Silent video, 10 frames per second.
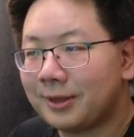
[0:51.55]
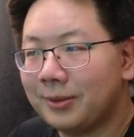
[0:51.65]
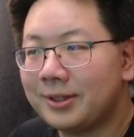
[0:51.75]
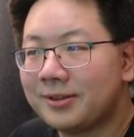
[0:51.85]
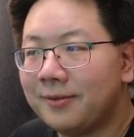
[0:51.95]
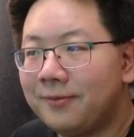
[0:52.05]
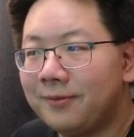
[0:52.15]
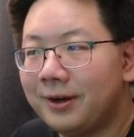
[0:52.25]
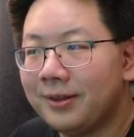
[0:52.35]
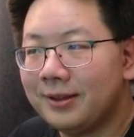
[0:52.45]
What is the
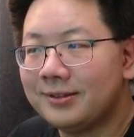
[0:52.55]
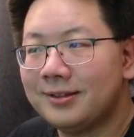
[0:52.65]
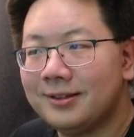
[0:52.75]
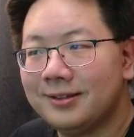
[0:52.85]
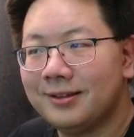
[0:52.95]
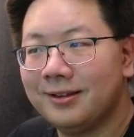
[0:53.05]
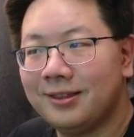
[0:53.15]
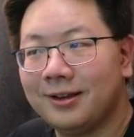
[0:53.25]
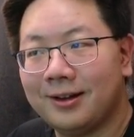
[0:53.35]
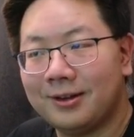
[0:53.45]
furthest
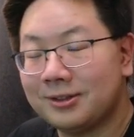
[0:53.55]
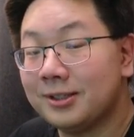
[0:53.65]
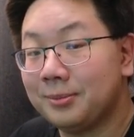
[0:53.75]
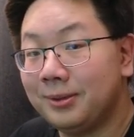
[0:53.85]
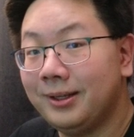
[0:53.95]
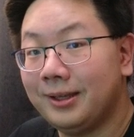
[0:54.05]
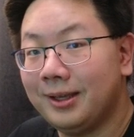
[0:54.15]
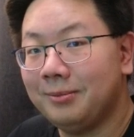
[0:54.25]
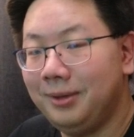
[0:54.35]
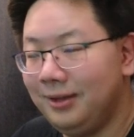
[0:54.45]
the closest point
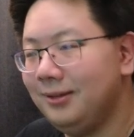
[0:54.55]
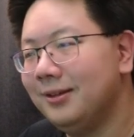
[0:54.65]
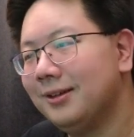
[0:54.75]
can be?